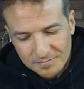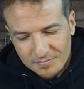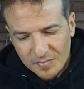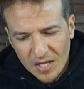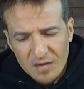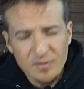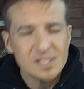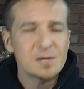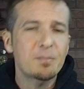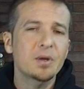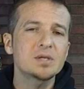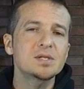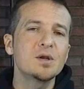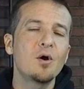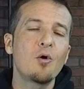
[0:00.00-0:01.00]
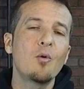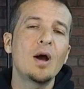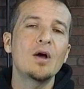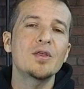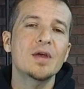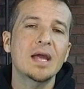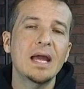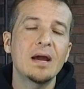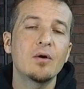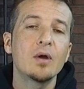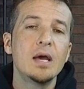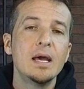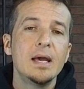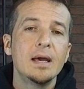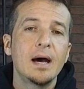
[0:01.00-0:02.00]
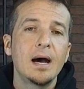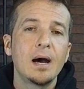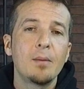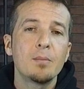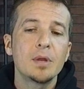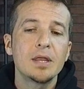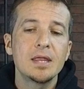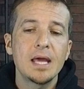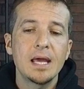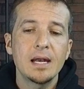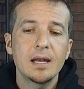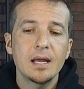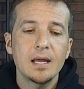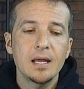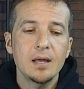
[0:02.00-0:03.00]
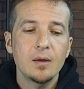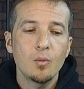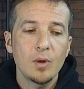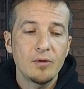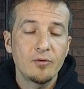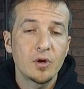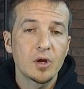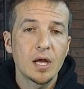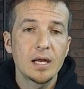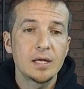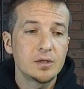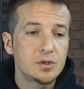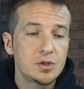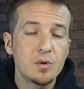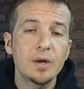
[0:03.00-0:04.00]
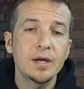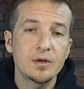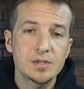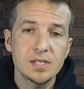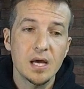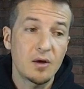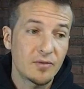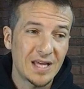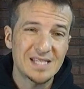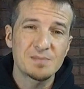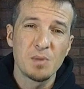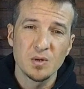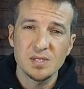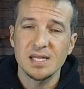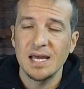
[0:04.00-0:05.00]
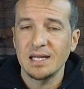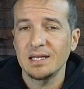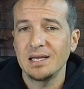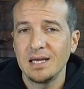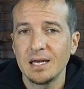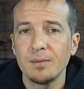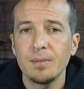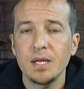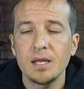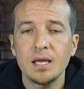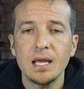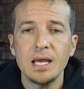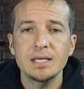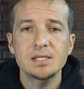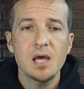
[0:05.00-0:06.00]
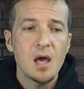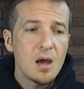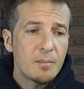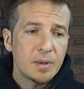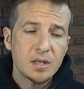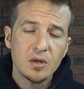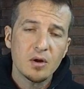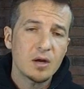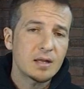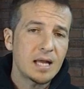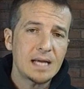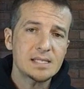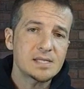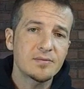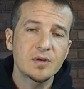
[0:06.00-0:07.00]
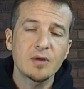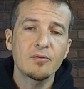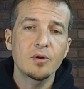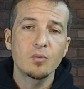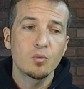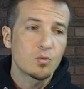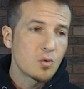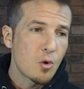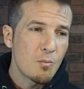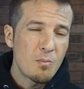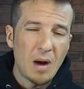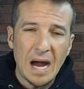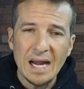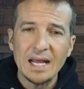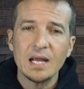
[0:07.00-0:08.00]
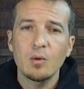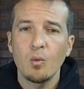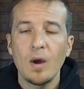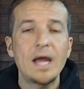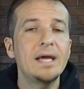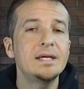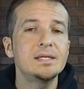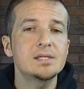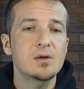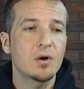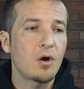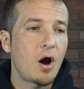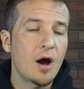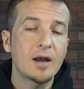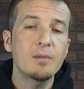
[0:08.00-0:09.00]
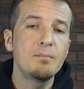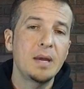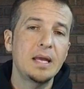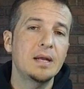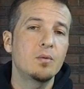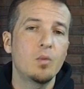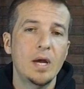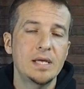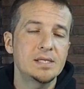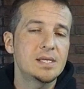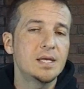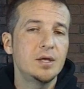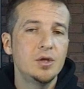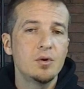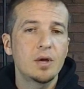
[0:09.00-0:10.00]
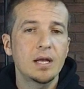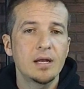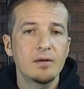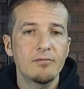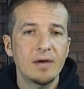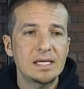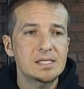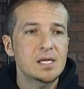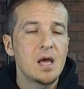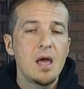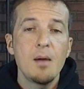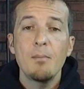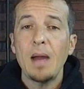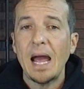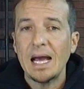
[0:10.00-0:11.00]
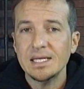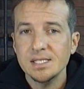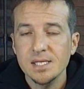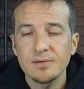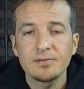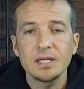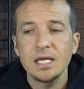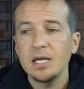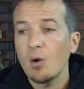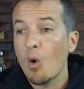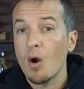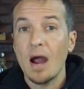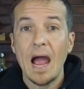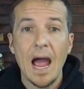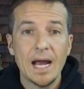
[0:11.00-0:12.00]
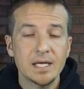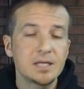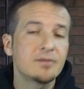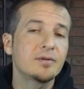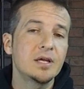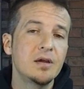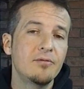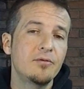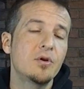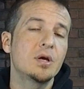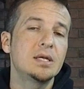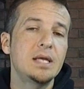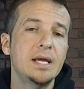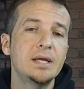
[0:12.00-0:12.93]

If it's a personal wealth account, um, then if you're going to do it yourself, that's most likely going to be the case. But there are lots of different robotic ways or automated ways that you can invest passively or actively if you're a day